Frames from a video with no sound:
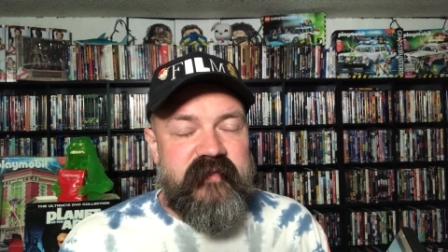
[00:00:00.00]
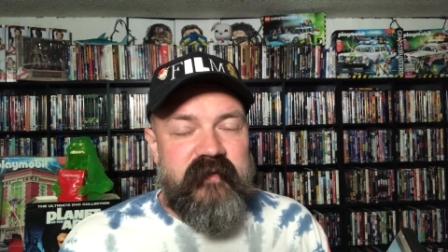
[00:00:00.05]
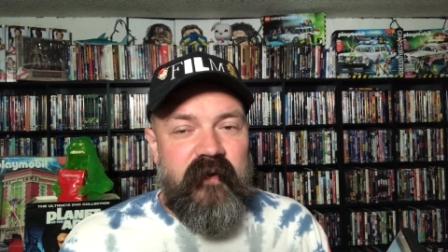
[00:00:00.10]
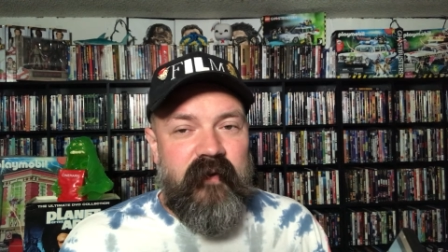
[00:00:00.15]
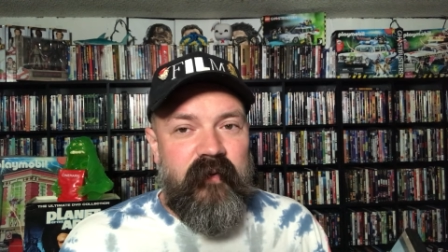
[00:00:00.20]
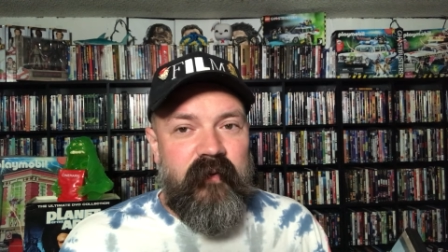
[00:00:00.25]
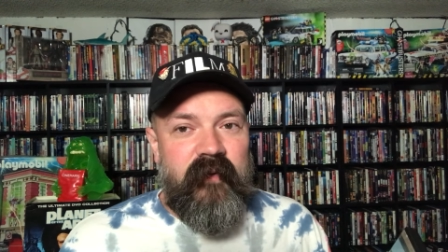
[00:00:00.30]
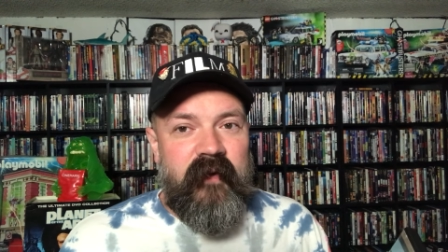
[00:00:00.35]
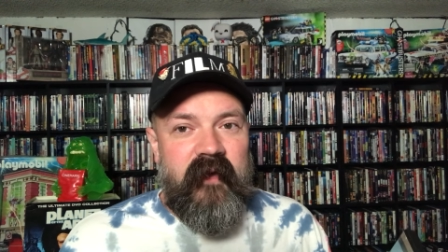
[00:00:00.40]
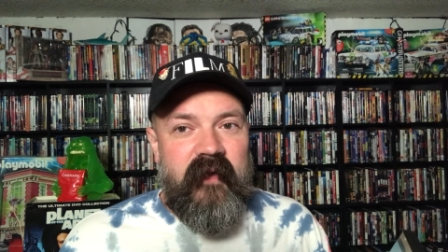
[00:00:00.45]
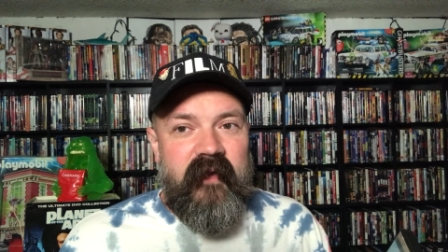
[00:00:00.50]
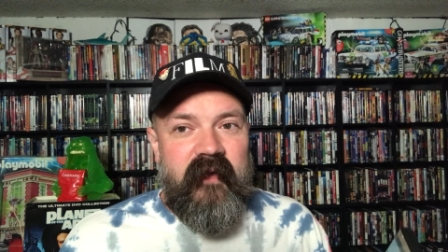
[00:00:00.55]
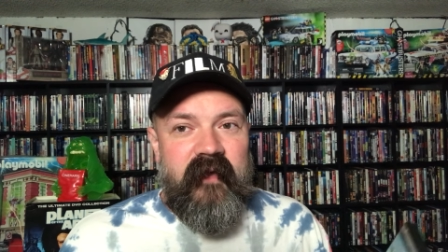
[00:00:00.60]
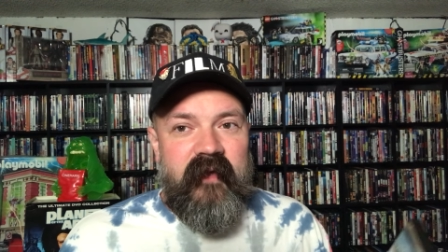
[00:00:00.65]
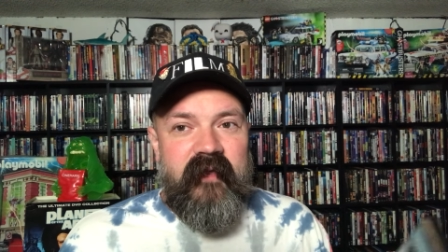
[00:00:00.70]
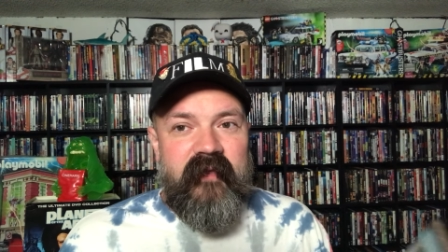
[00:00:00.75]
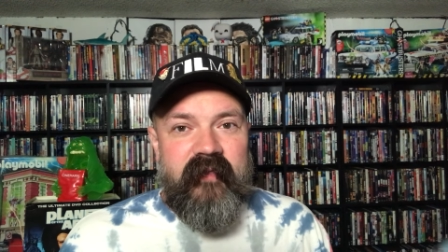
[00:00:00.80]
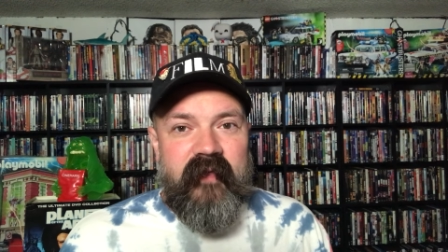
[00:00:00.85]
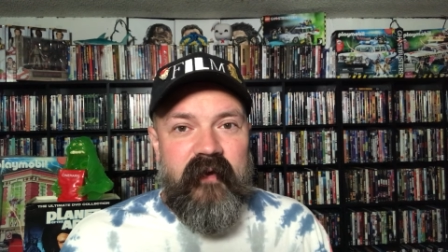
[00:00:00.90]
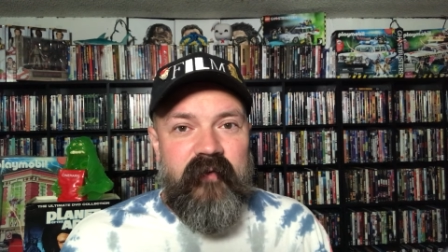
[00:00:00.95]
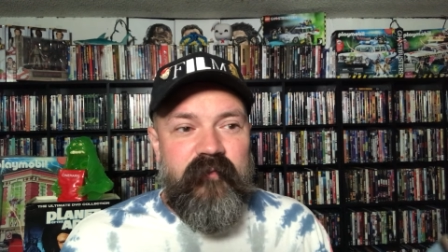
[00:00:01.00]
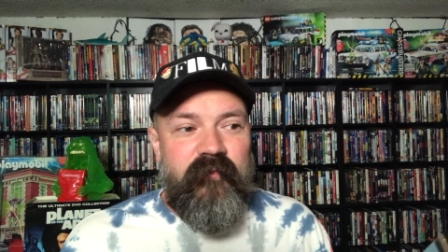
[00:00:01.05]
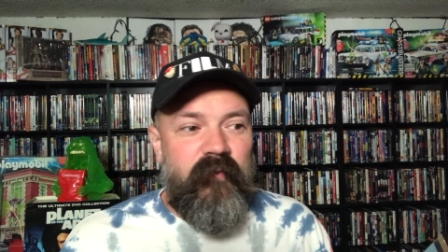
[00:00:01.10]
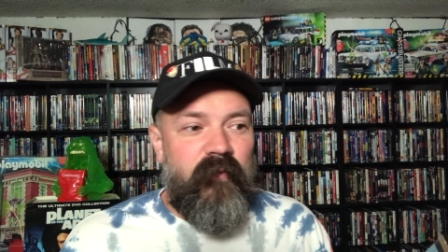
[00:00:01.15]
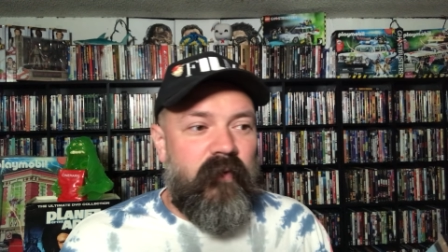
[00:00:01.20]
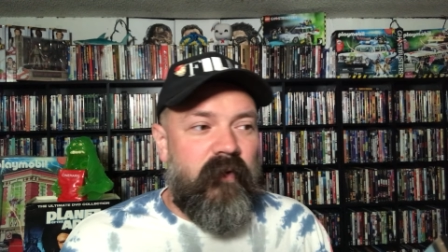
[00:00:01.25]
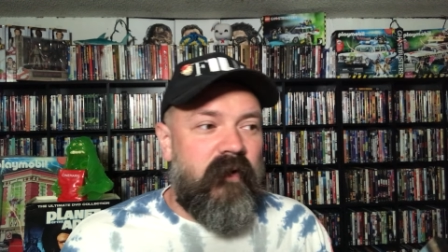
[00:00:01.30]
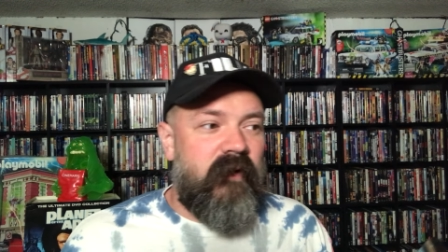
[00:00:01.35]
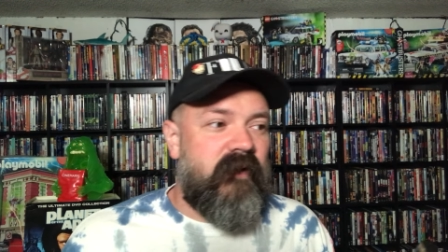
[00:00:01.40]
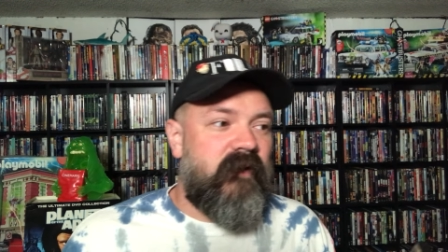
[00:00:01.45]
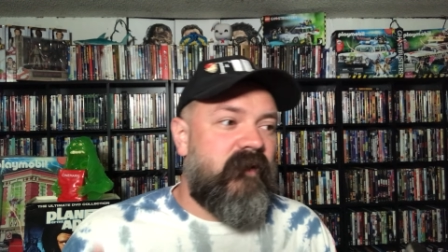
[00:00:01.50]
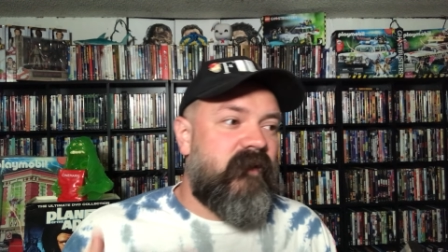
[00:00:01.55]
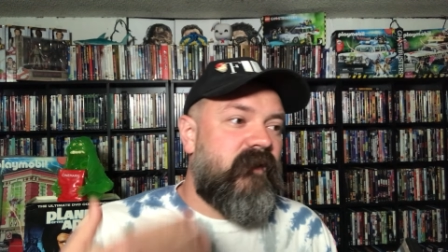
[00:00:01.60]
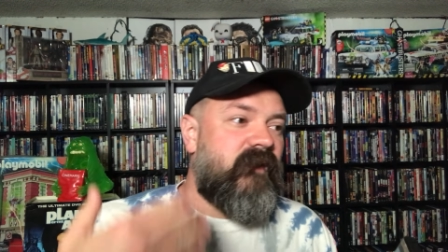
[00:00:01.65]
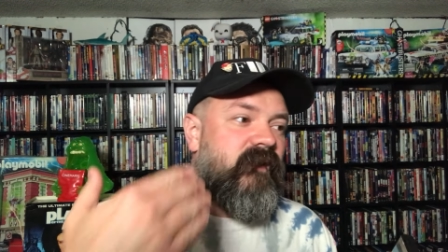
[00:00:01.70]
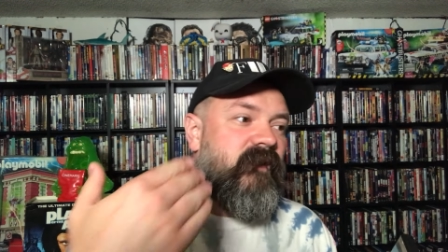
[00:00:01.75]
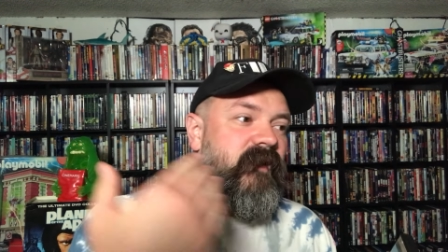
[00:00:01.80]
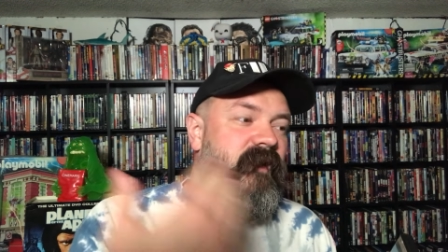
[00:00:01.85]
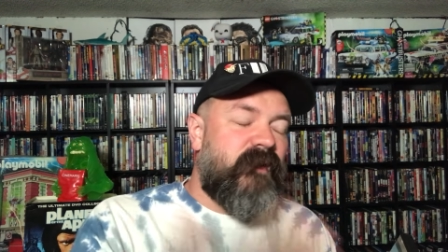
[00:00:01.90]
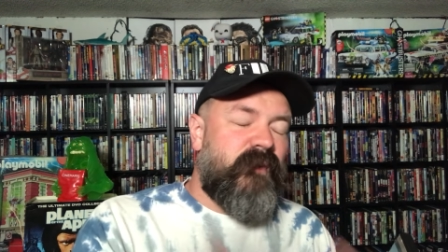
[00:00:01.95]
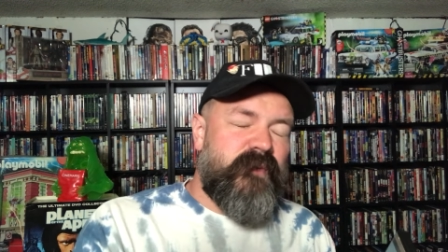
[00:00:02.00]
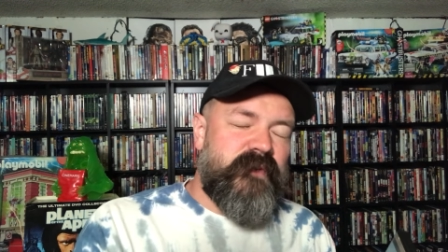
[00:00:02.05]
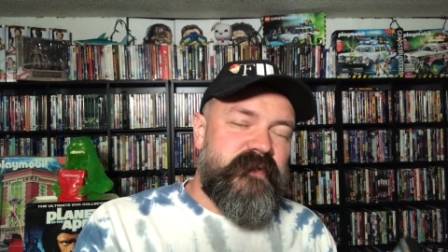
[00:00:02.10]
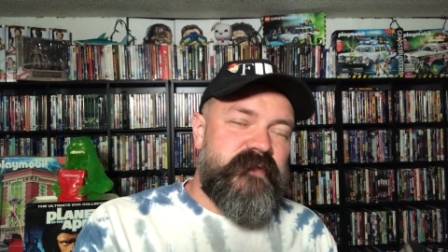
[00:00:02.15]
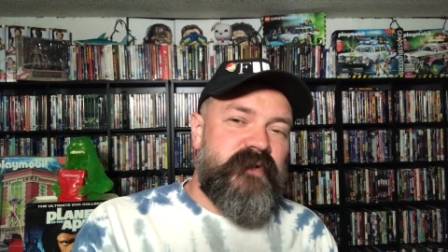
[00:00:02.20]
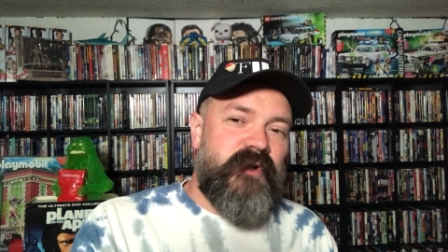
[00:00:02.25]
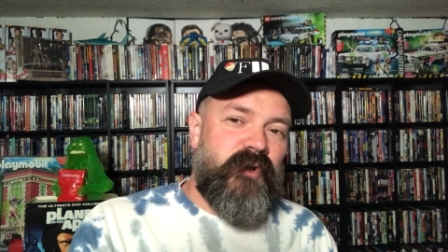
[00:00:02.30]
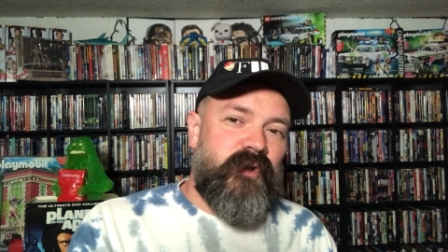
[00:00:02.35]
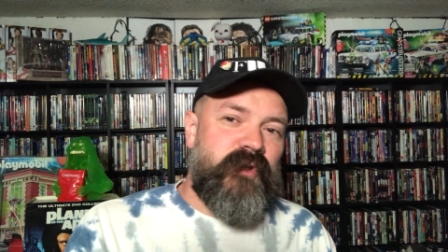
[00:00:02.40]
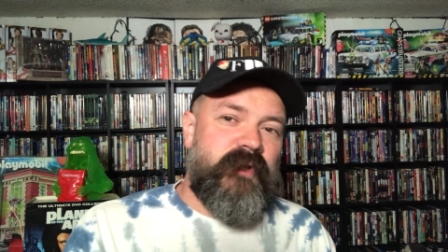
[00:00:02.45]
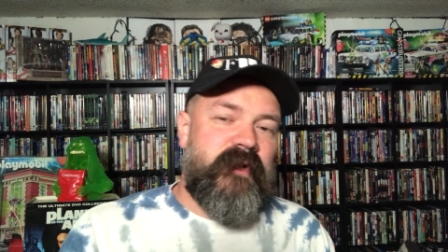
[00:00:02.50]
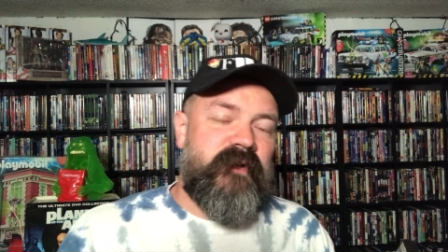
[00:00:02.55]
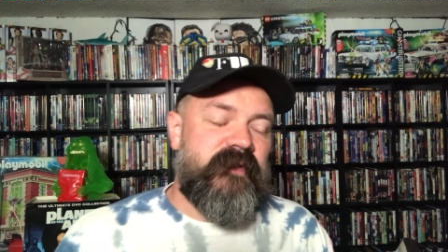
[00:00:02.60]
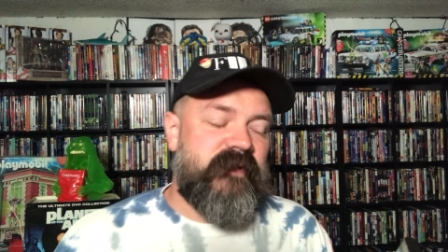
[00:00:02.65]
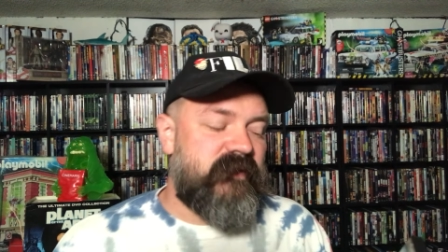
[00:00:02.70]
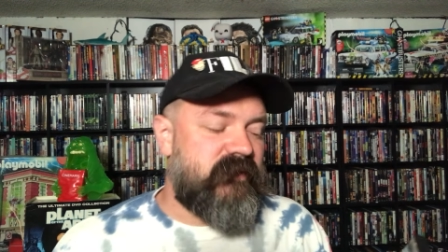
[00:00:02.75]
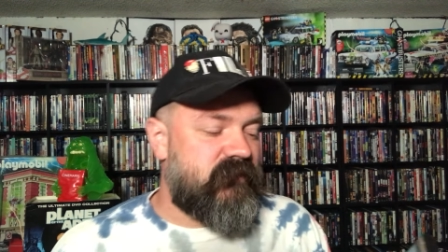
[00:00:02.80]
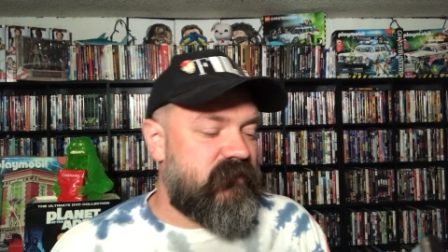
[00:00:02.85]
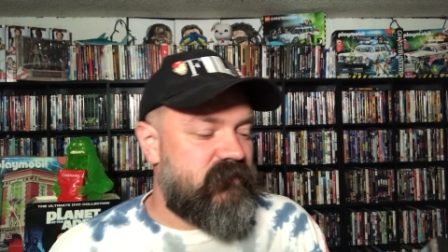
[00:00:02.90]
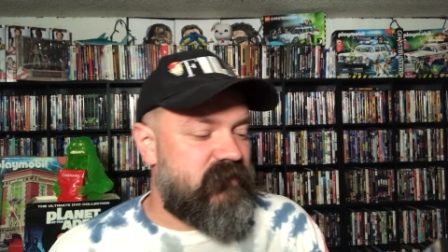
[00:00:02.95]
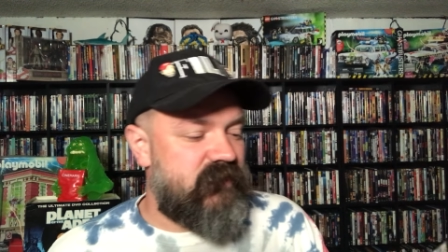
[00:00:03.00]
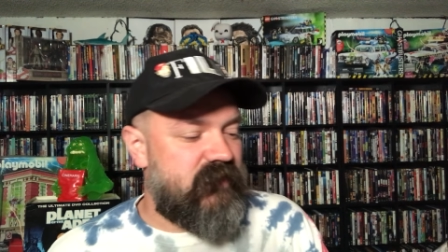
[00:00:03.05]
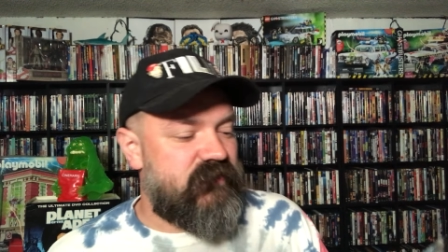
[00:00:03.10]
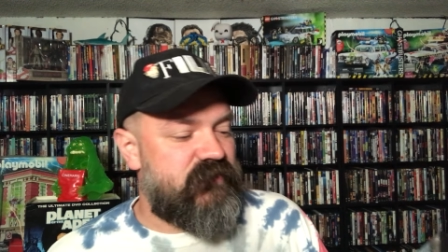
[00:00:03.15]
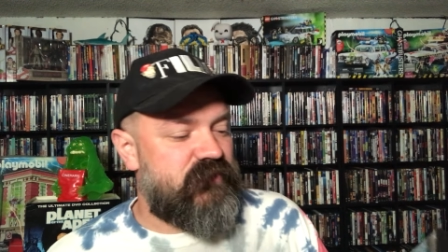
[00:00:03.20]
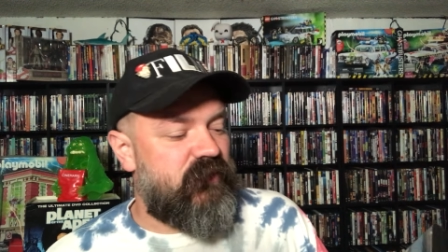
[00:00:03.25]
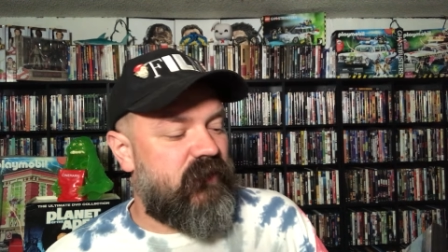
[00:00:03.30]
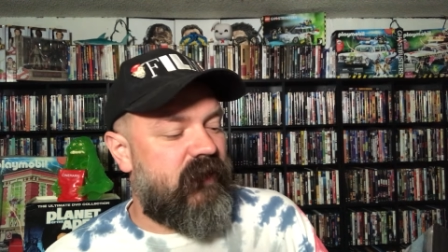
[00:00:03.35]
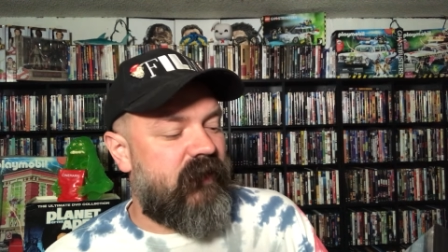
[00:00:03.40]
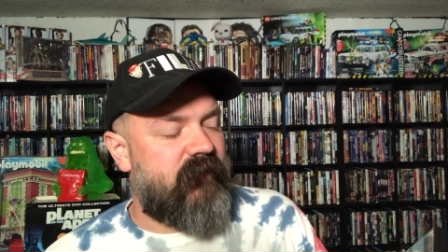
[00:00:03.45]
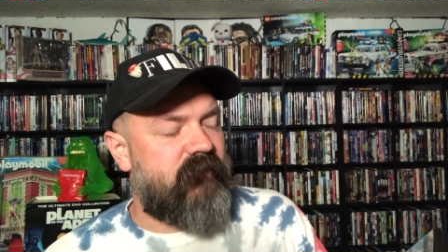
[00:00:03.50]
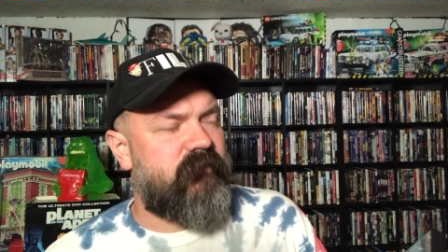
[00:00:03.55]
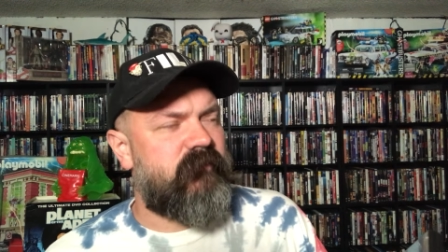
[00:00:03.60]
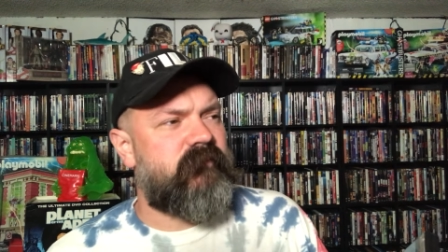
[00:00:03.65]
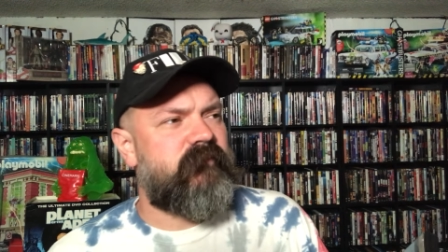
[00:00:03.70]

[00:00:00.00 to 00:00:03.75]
So therefore, it was earlier than sixth grade.